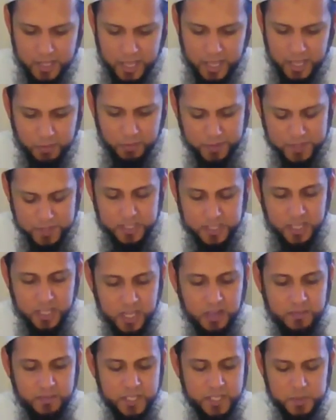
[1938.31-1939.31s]
and
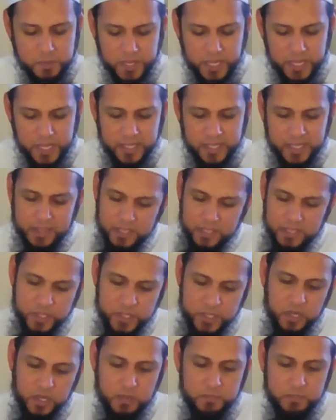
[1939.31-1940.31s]
Mufassirin have explained that this
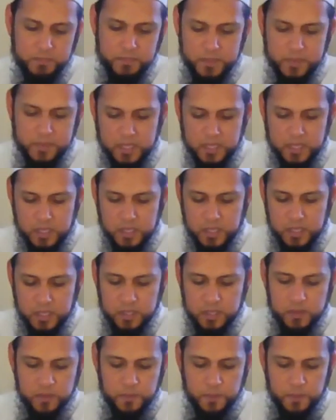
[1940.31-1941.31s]
term,
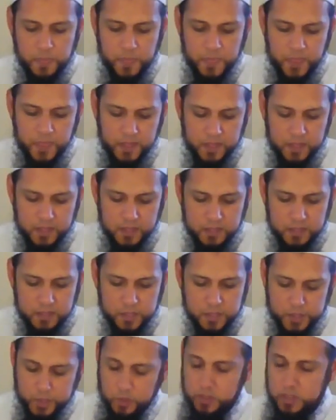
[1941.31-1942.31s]

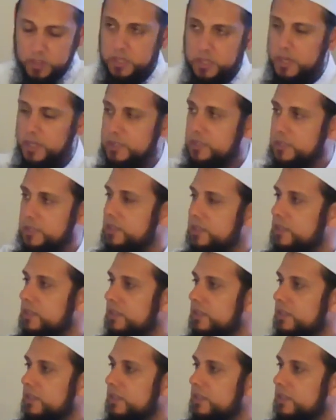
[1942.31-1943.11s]
su'irat,